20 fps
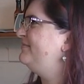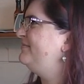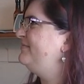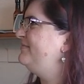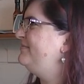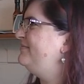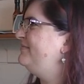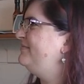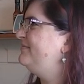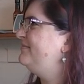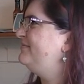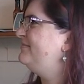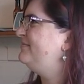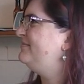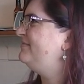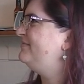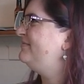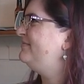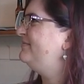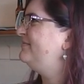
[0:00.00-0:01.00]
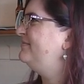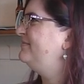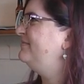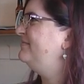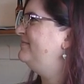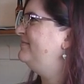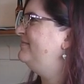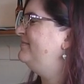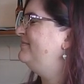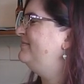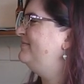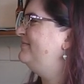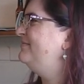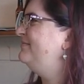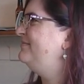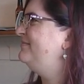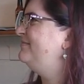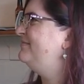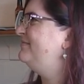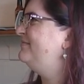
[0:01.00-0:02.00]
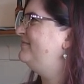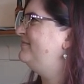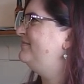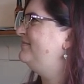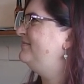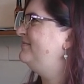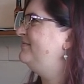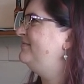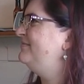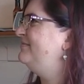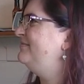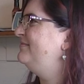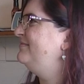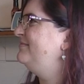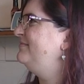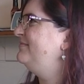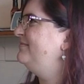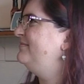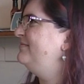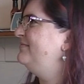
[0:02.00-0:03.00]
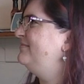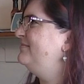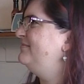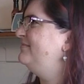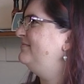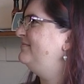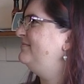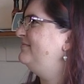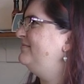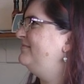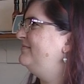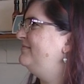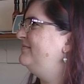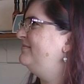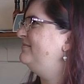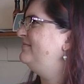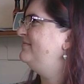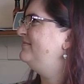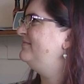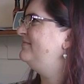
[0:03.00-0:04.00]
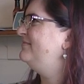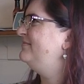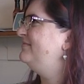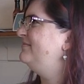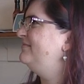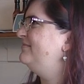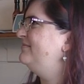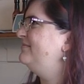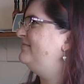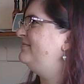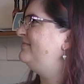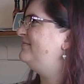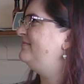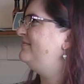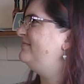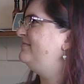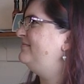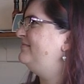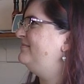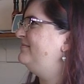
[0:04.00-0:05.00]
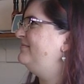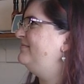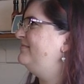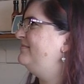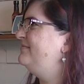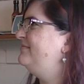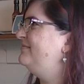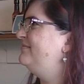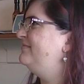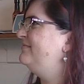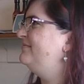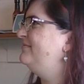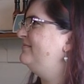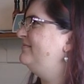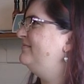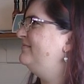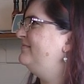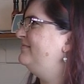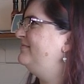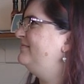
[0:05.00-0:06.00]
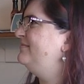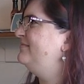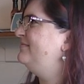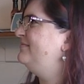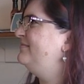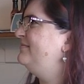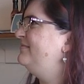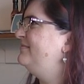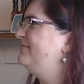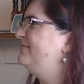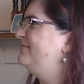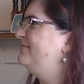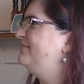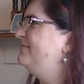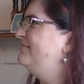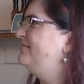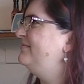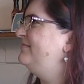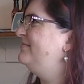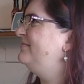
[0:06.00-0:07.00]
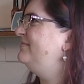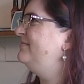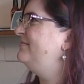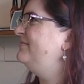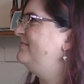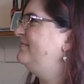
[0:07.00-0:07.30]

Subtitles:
(silent)